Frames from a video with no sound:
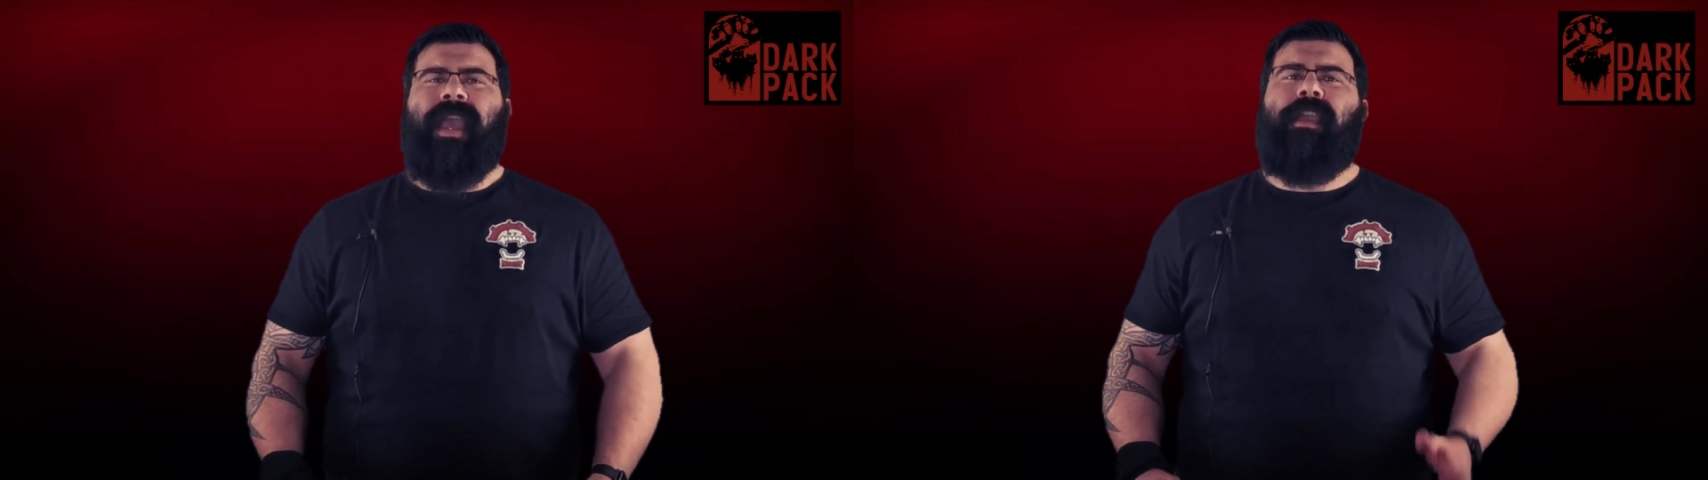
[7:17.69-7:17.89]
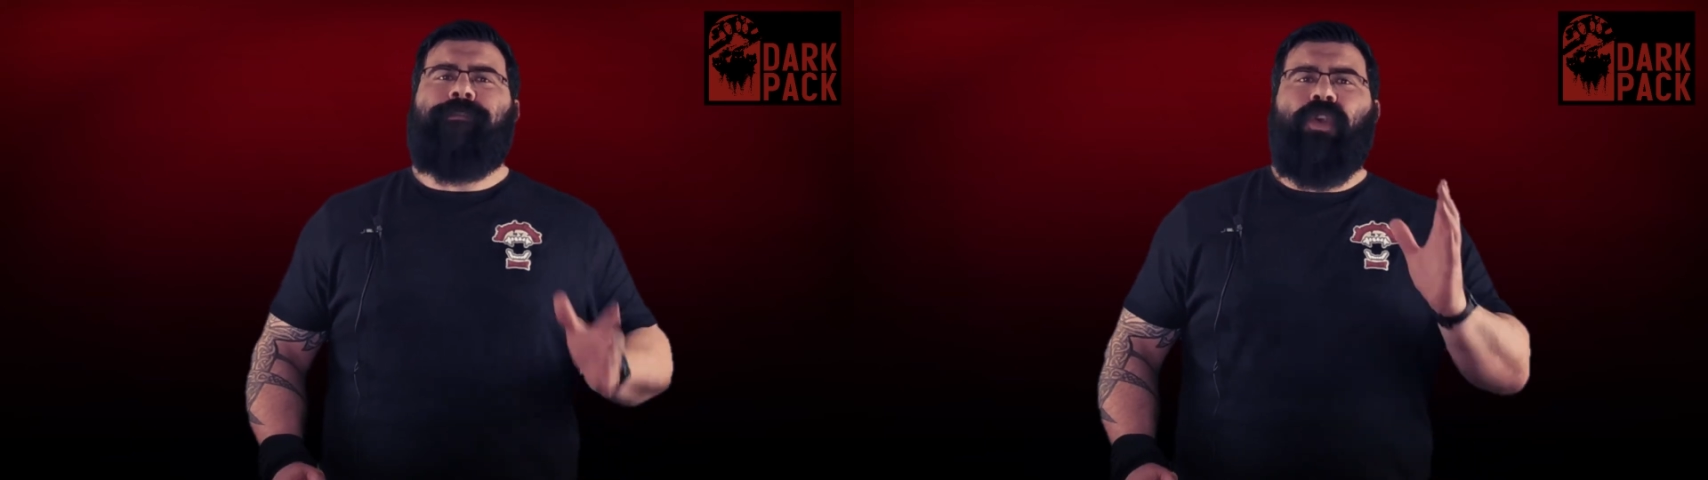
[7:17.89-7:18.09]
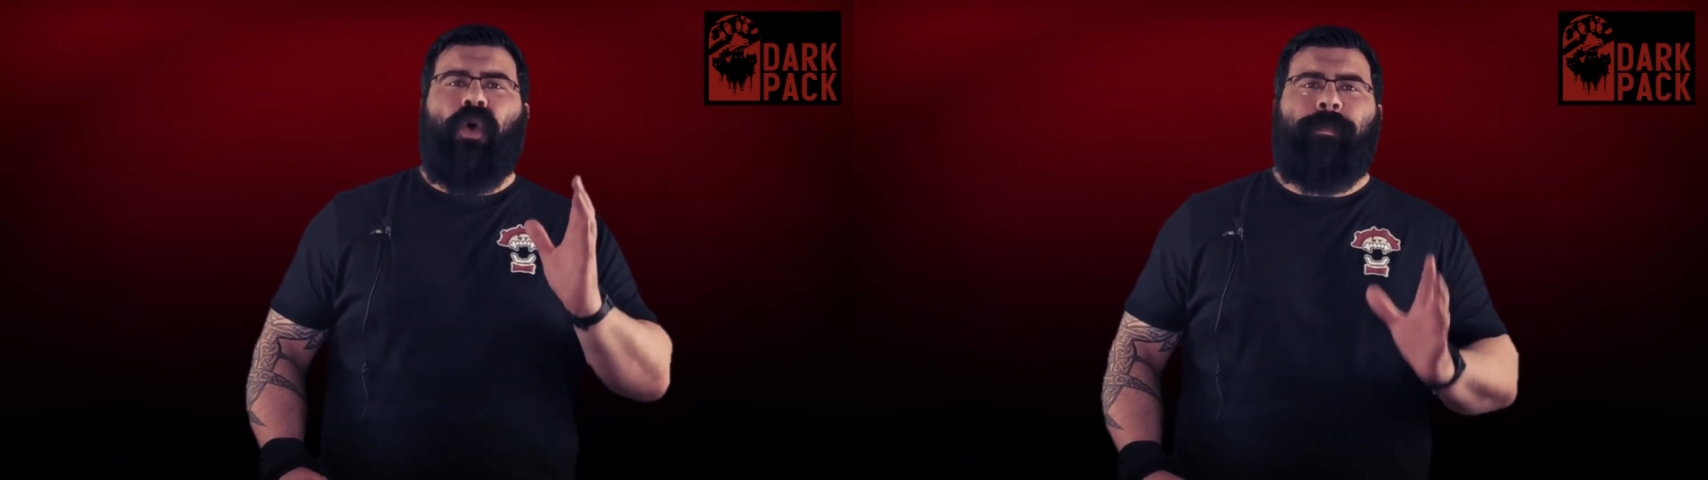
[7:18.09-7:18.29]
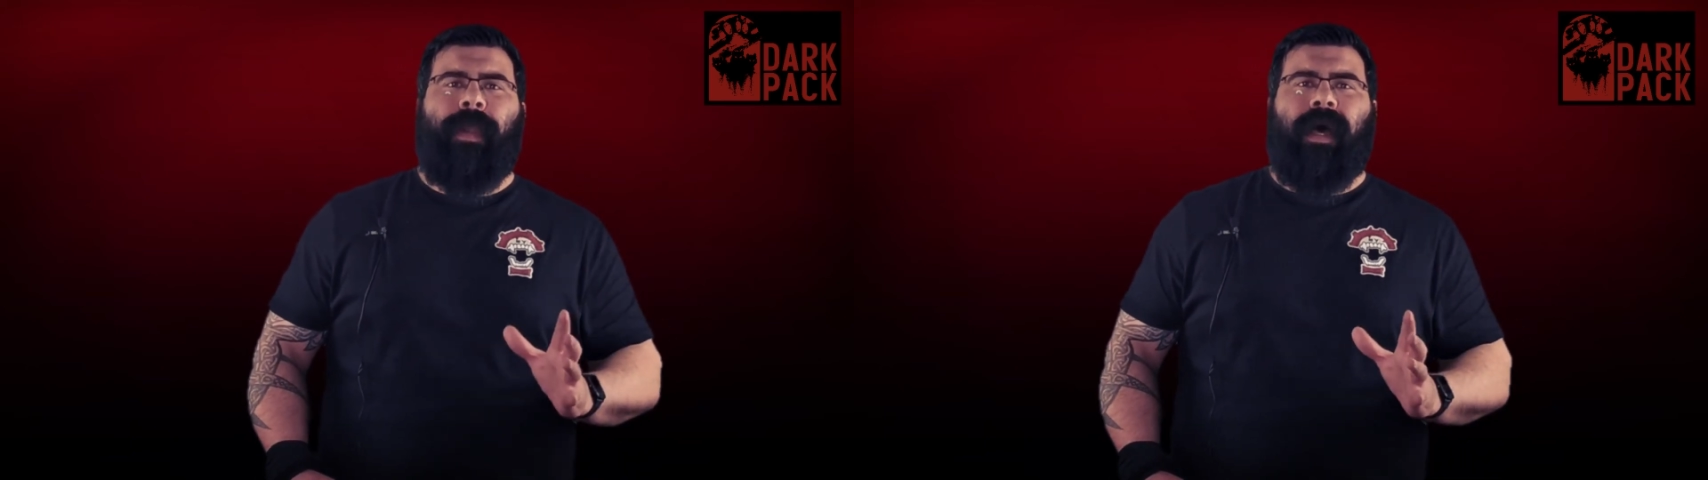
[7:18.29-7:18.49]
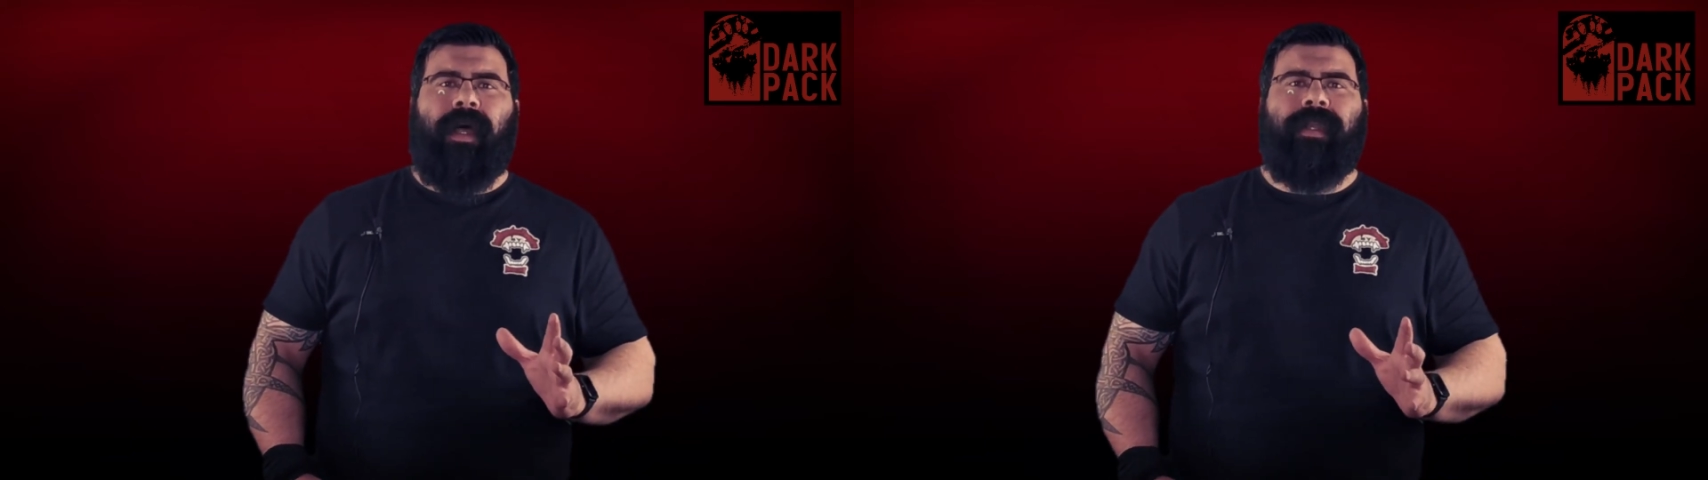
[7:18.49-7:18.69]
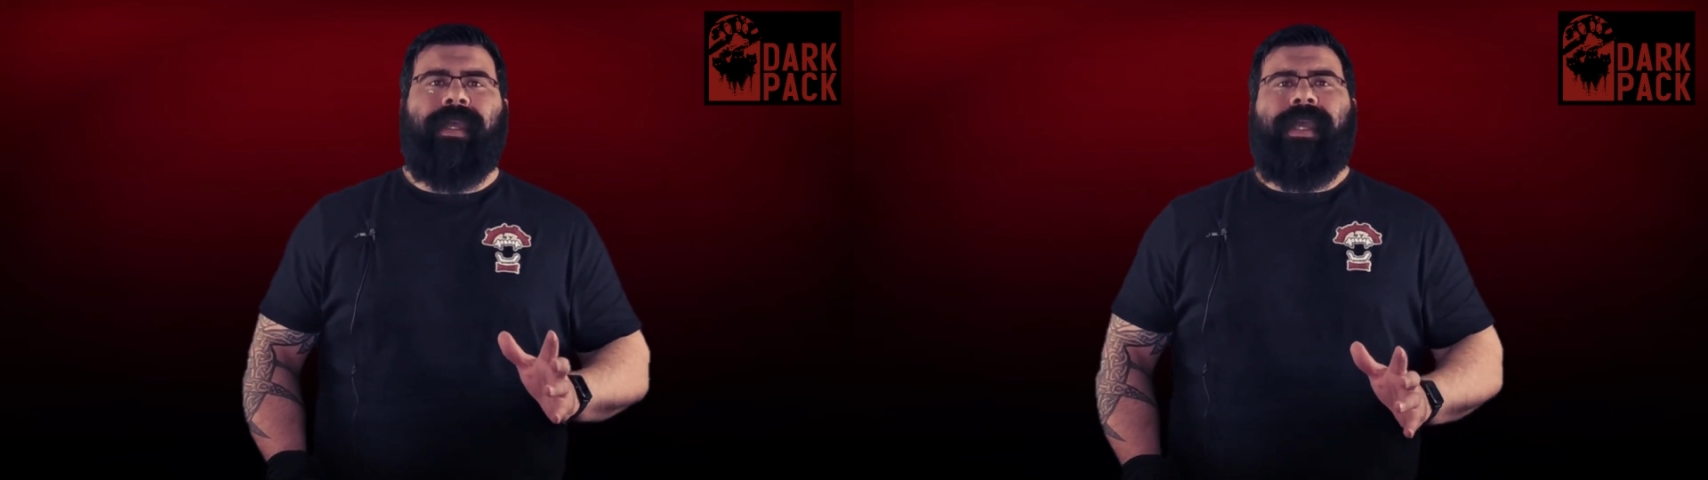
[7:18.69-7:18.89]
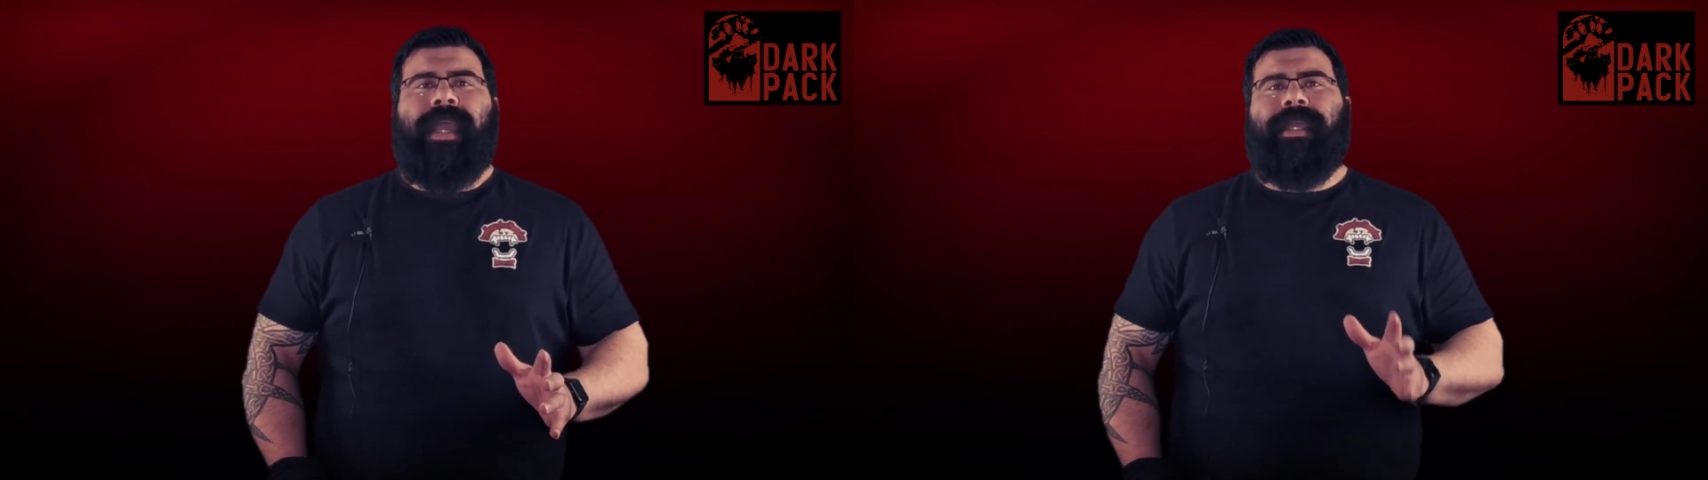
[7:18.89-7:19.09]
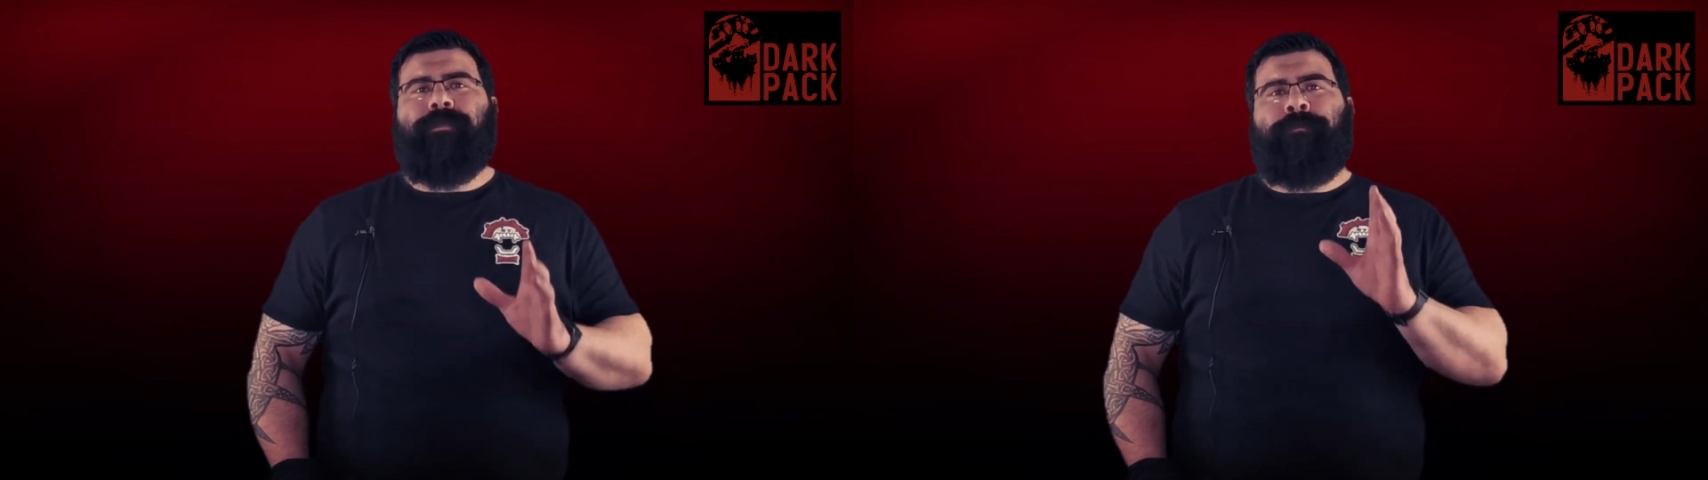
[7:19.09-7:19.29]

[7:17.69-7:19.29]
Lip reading: If your blood is